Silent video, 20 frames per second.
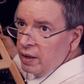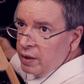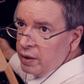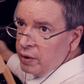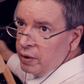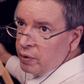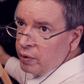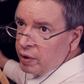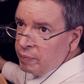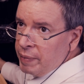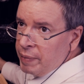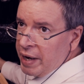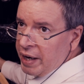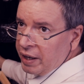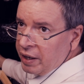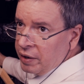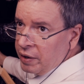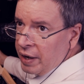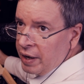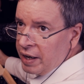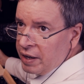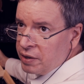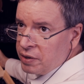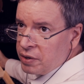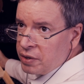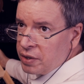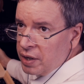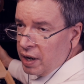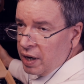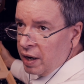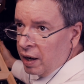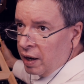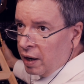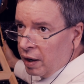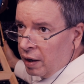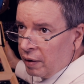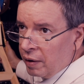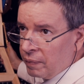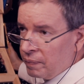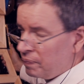you can make a nice
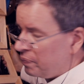uh,